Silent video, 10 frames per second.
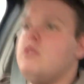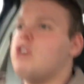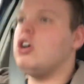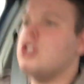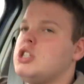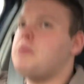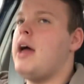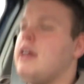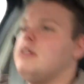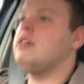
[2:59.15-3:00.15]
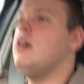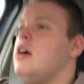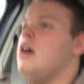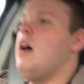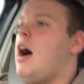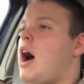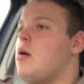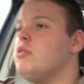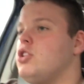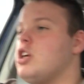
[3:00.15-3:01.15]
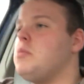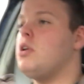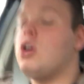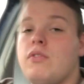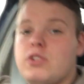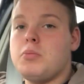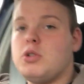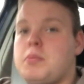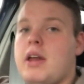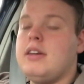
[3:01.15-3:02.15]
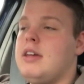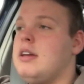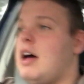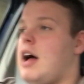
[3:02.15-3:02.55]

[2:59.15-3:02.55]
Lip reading: you've got to spend, how much you're going to be comfortable spending,